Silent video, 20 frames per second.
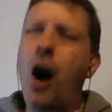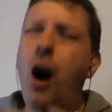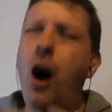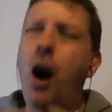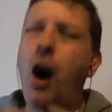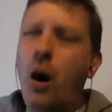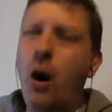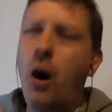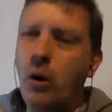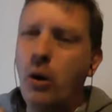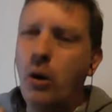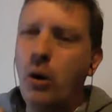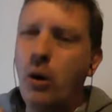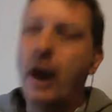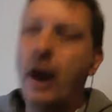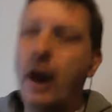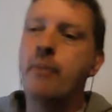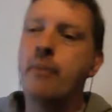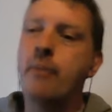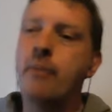All I
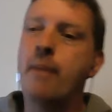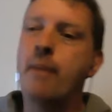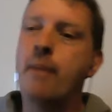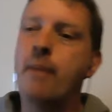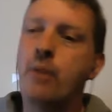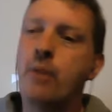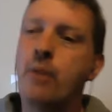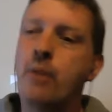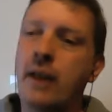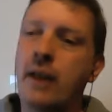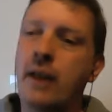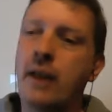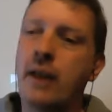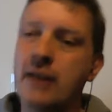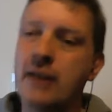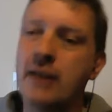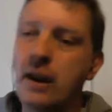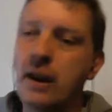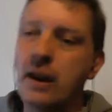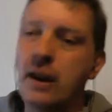remember that
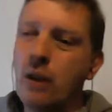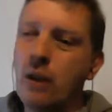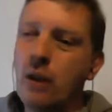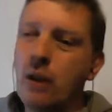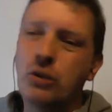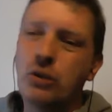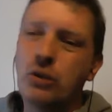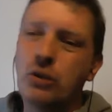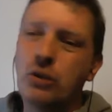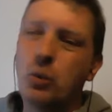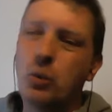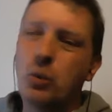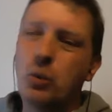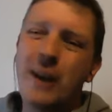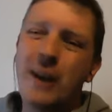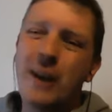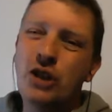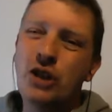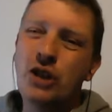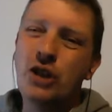day was the
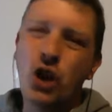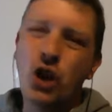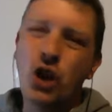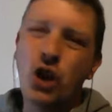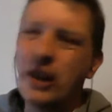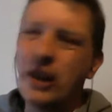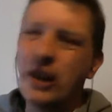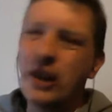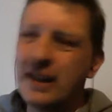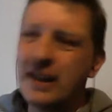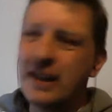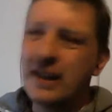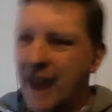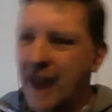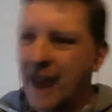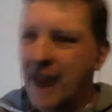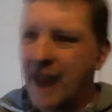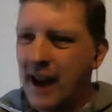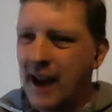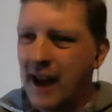wind turning into
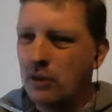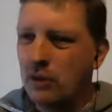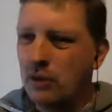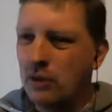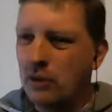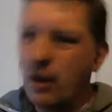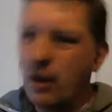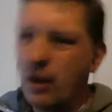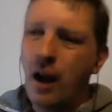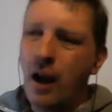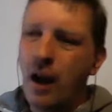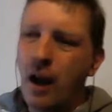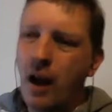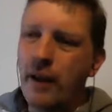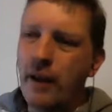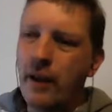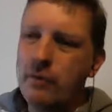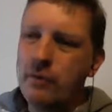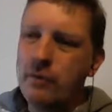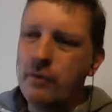hail, and
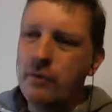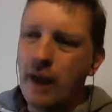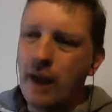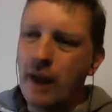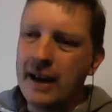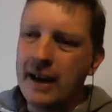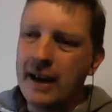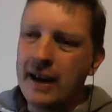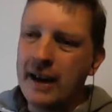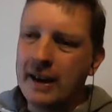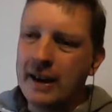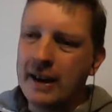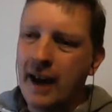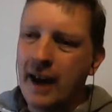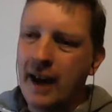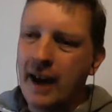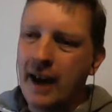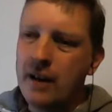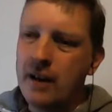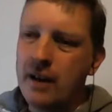then rain
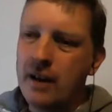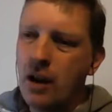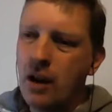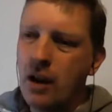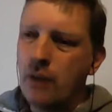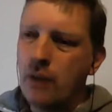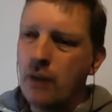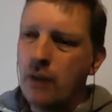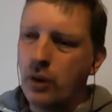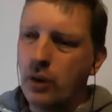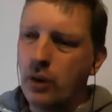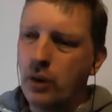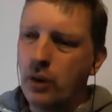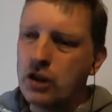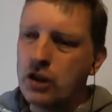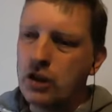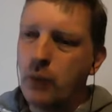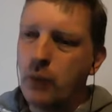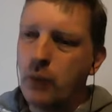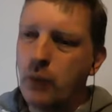again, for
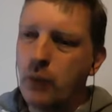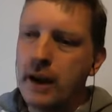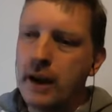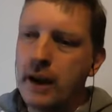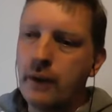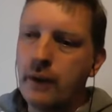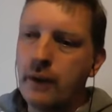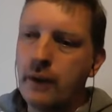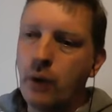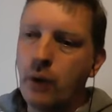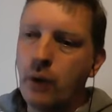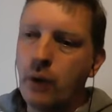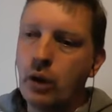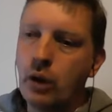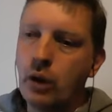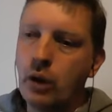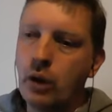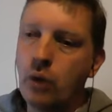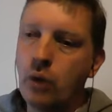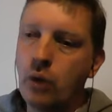swaying through our
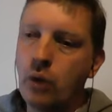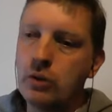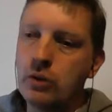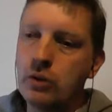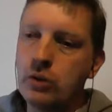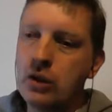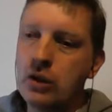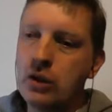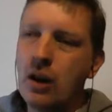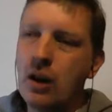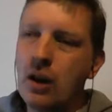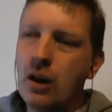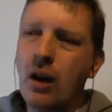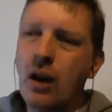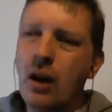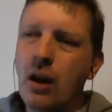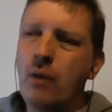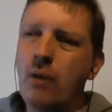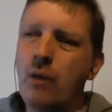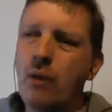coats,
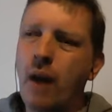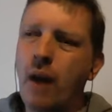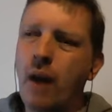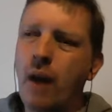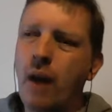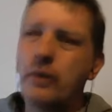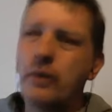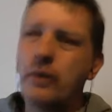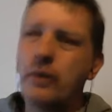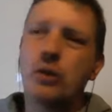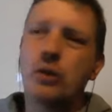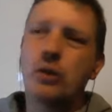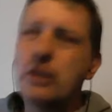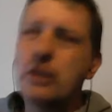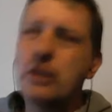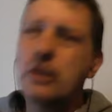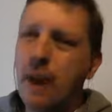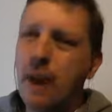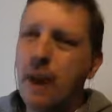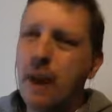rather in your
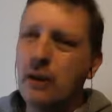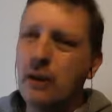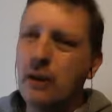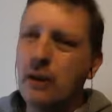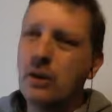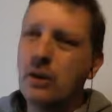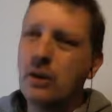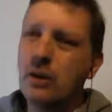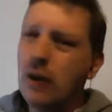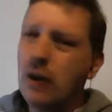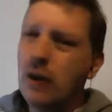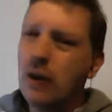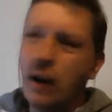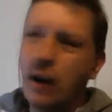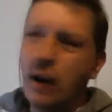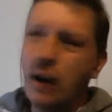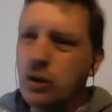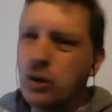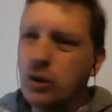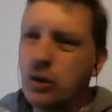smile,
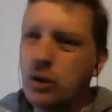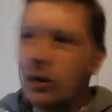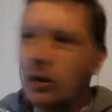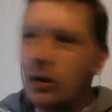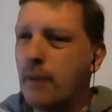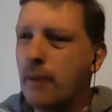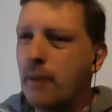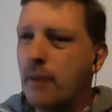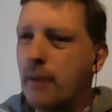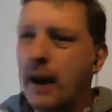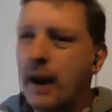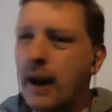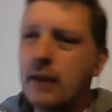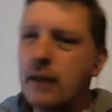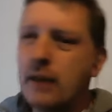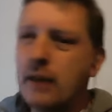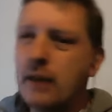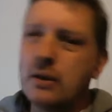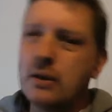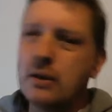as you grabbed my hand,
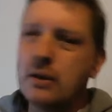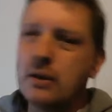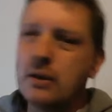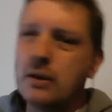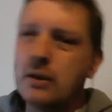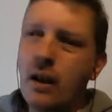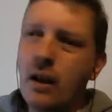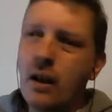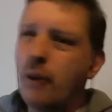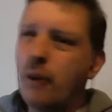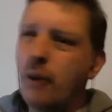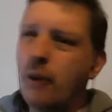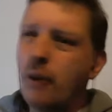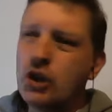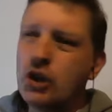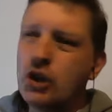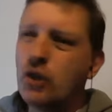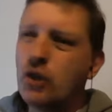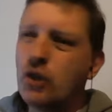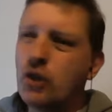and we
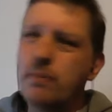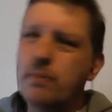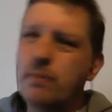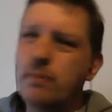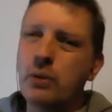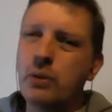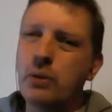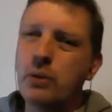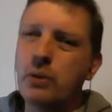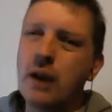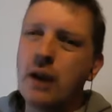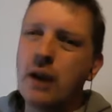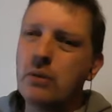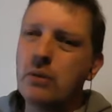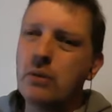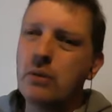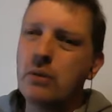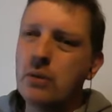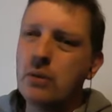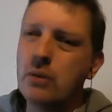stumbled down,
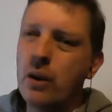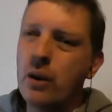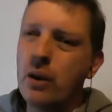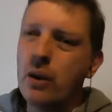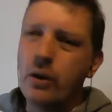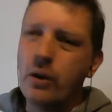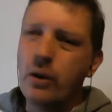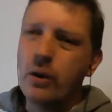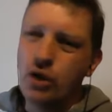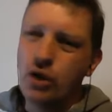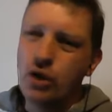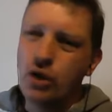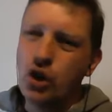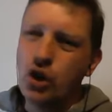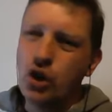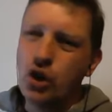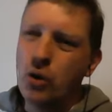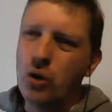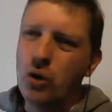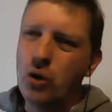
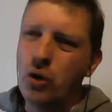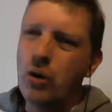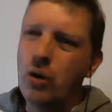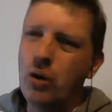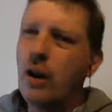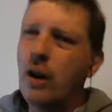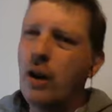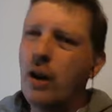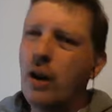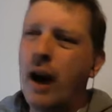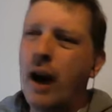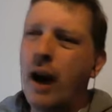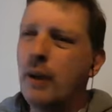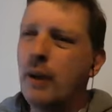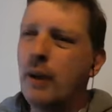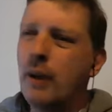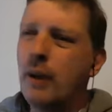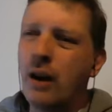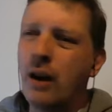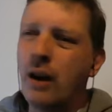unsure how we
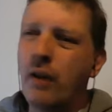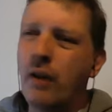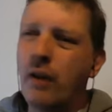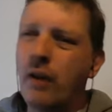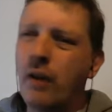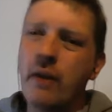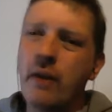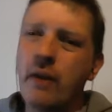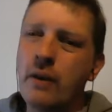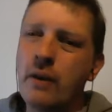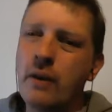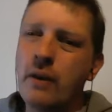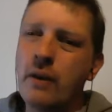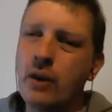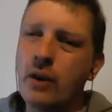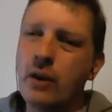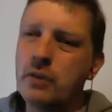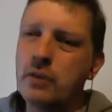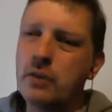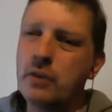got there in the
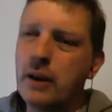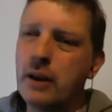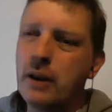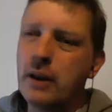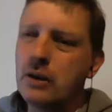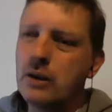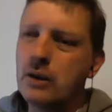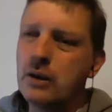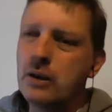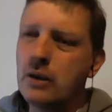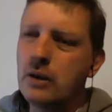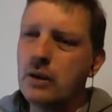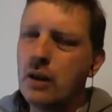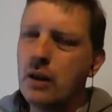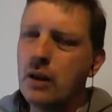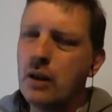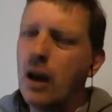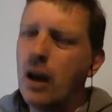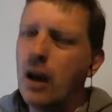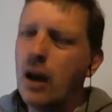first place.
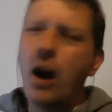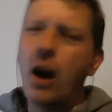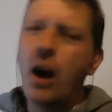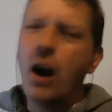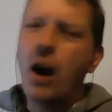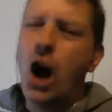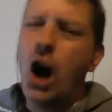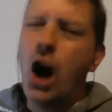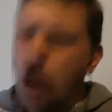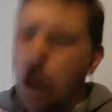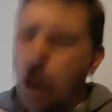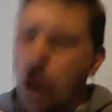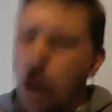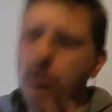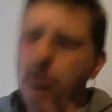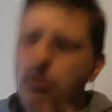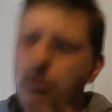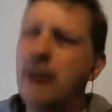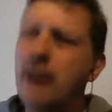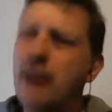A
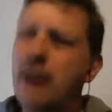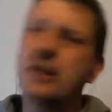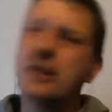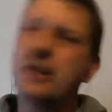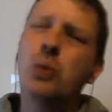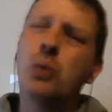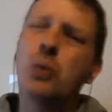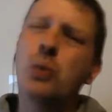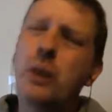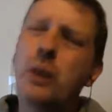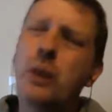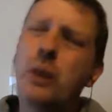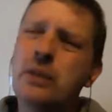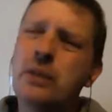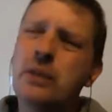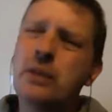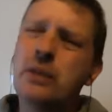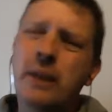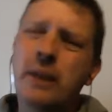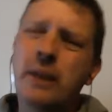lullaby still whispering